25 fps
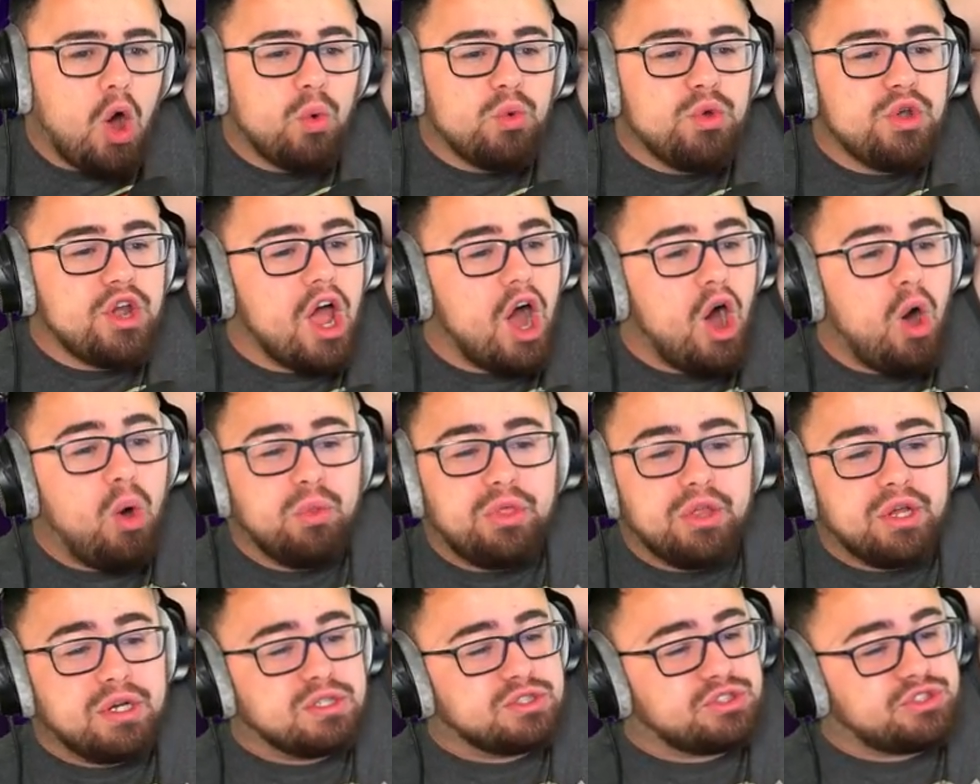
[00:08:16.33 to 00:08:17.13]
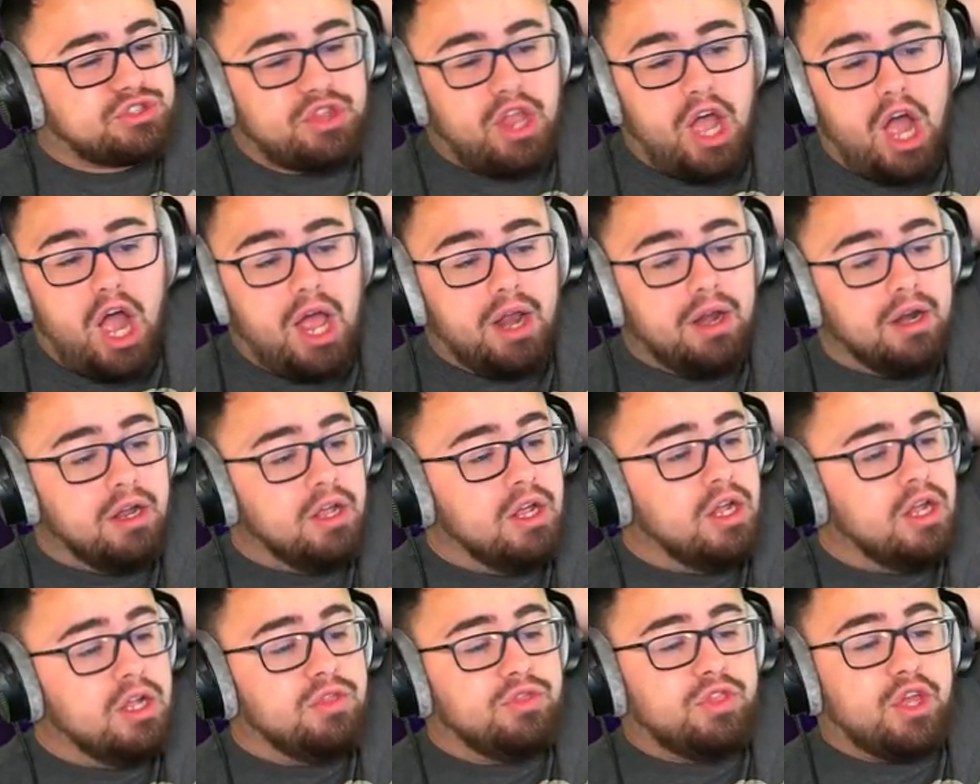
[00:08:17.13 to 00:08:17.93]
no, there's not.
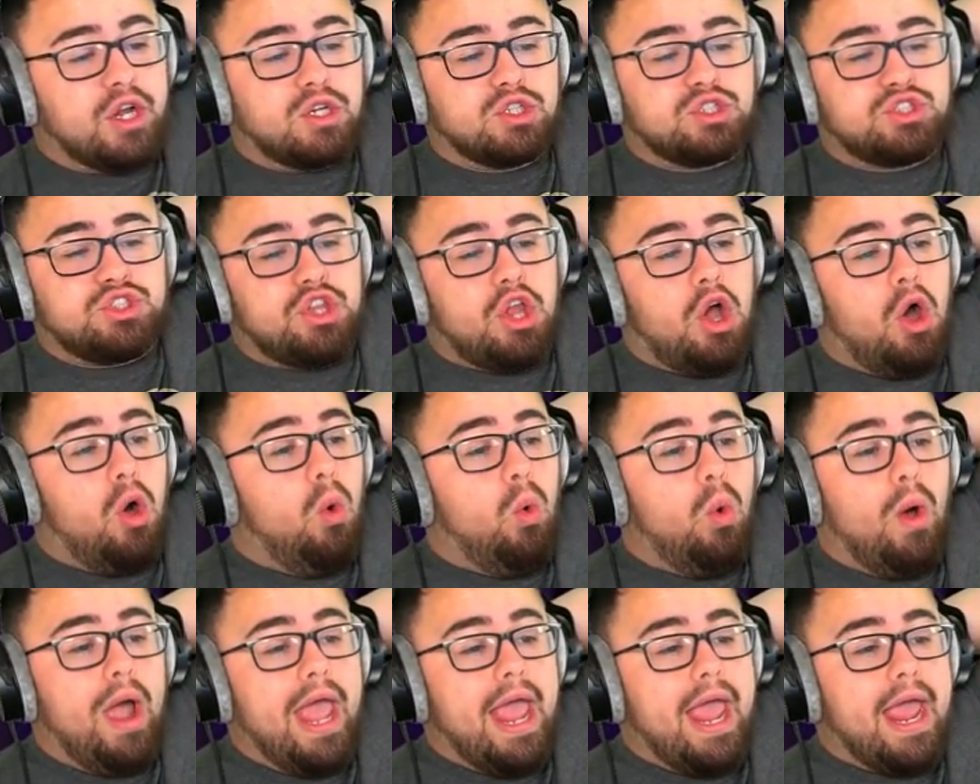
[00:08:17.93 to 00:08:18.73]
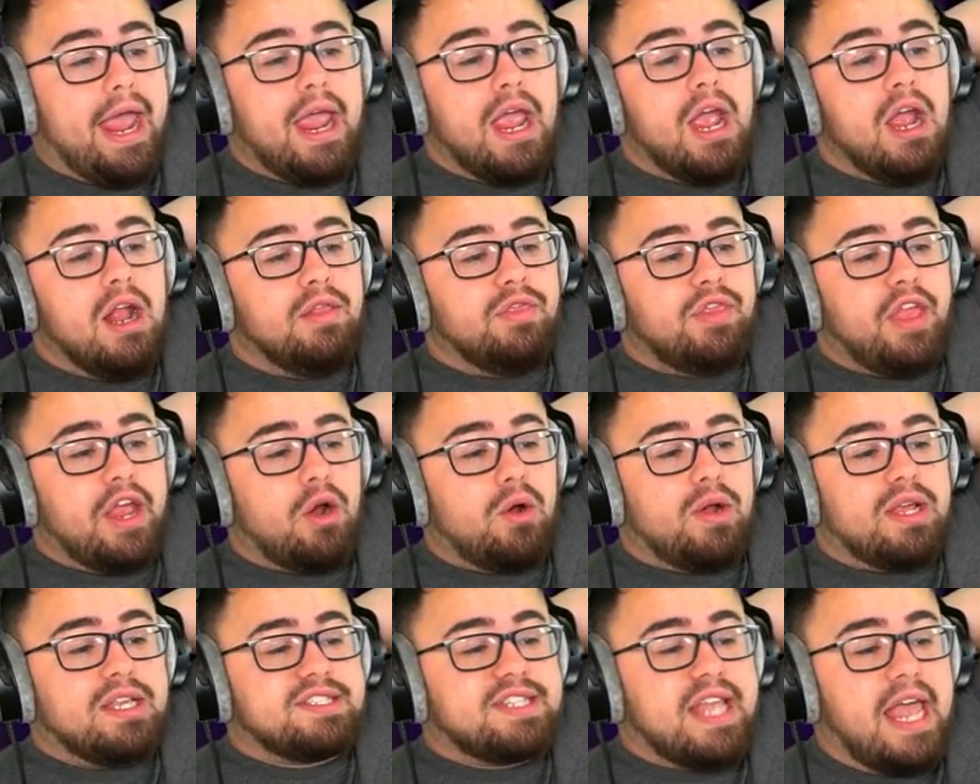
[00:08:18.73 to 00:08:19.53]
There's no way.
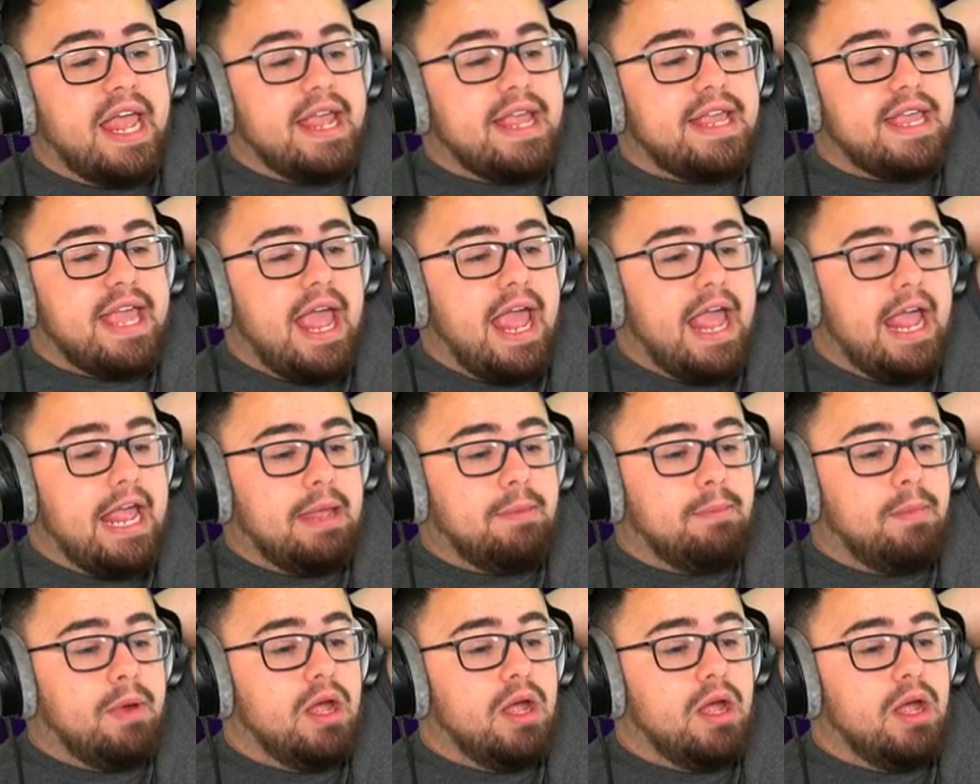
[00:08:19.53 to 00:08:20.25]
There is a game.